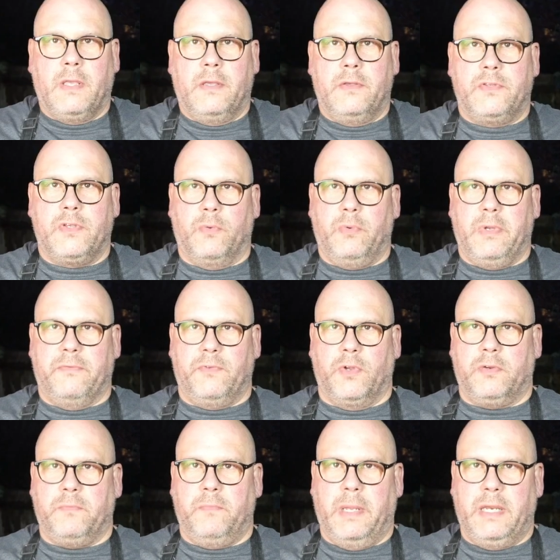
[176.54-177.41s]
So we have
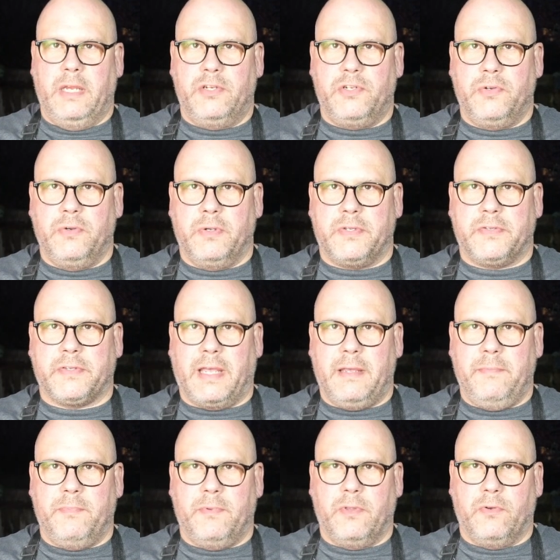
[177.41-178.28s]
not managed to
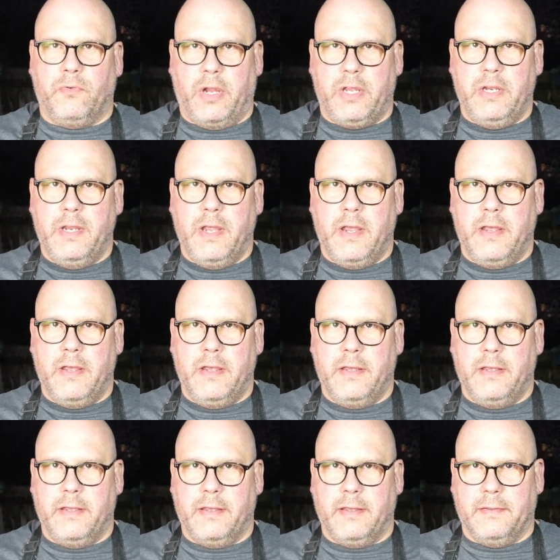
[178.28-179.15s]
escape the rain.
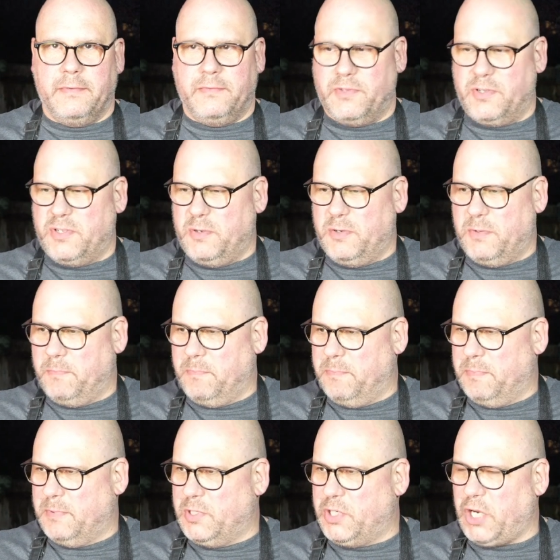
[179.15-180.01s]
It's
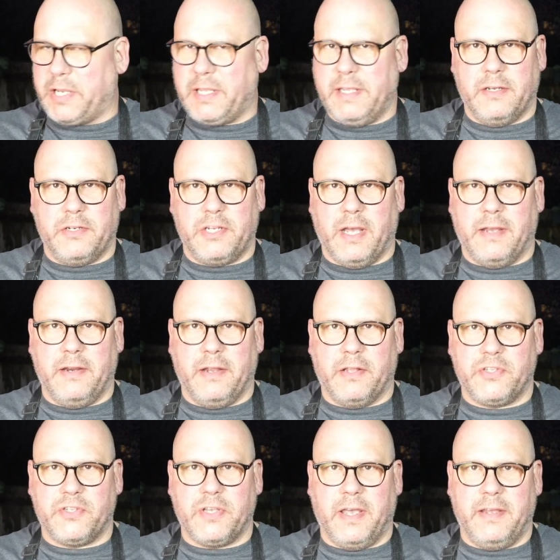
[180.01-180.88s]
chucking it down
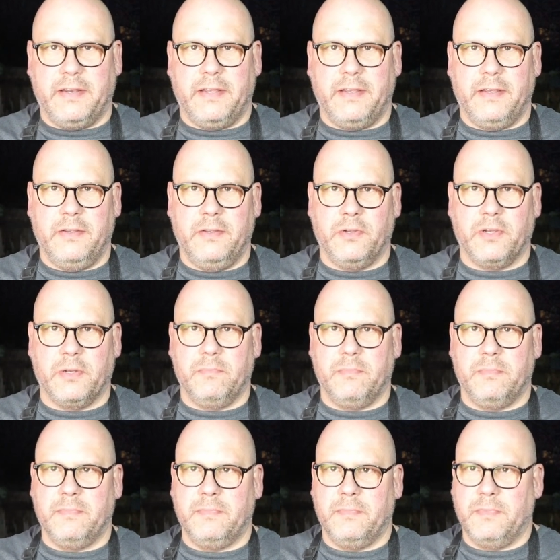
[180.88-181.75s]
outside.
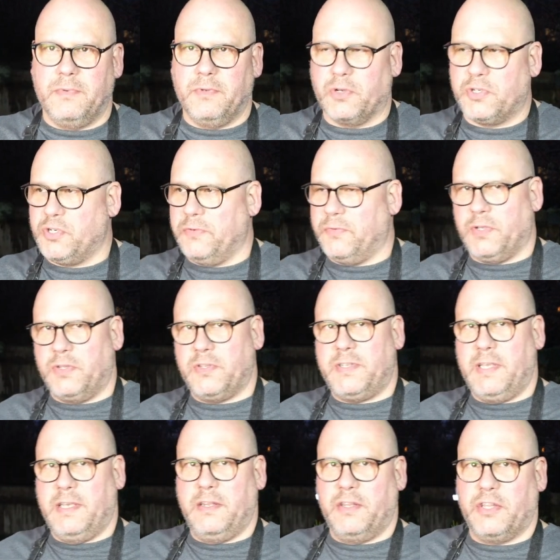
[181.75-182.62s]
Not sure if you can
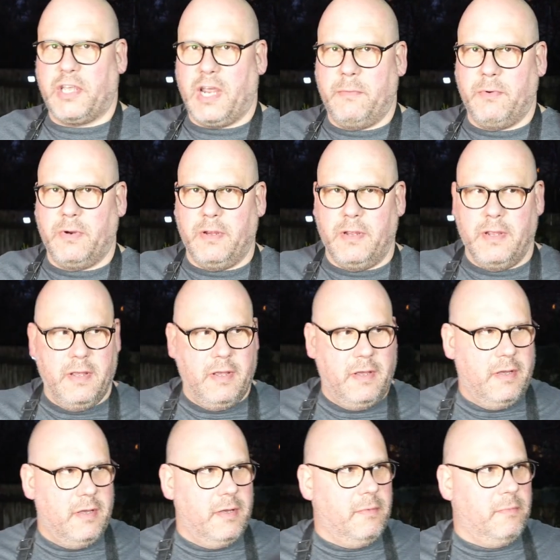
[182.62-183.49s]
see it in the camera,
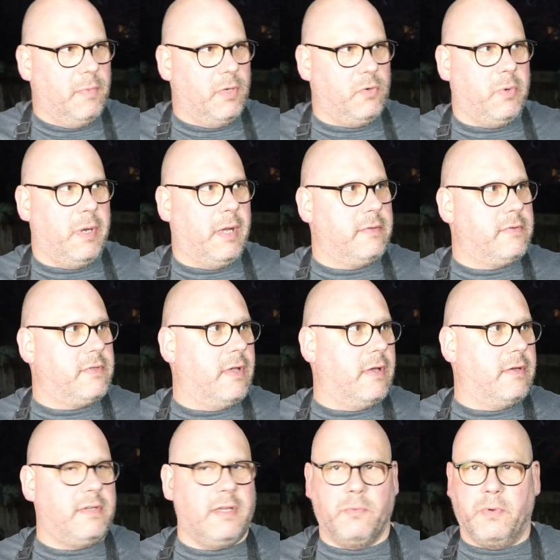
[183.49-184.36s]
but we're
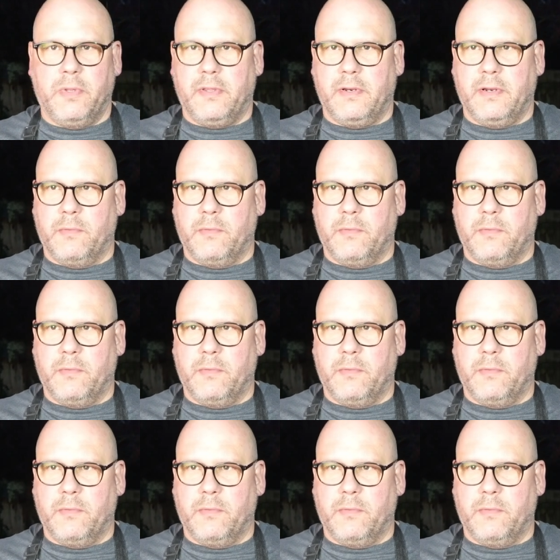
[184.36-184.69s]
outside here with an